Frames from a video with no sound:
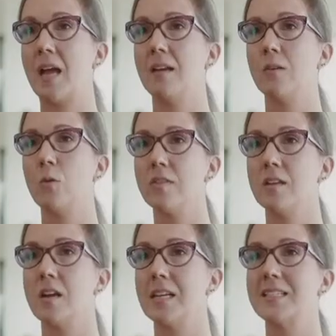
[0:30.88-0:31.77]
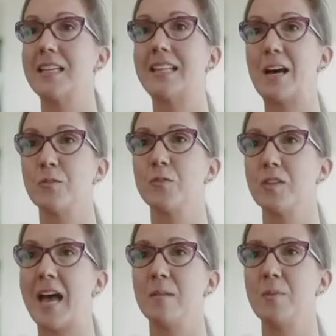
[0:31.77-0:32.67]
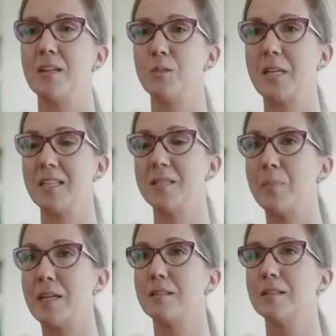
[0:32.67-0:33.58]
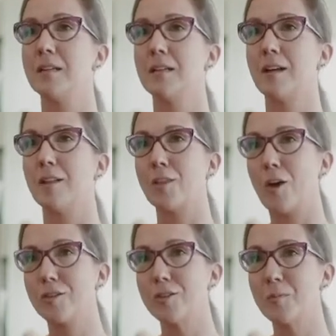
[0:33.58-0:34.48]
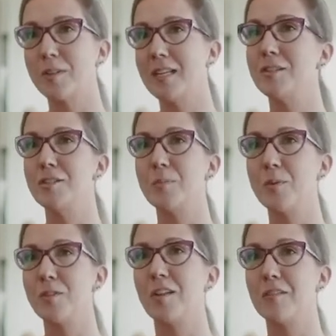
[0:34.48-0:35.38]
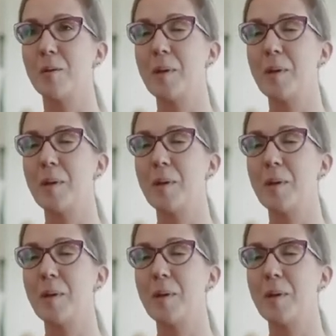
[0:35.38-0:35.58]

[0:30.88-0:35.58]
And orthodontics allows for that because we get to build a long-term relationship with all of our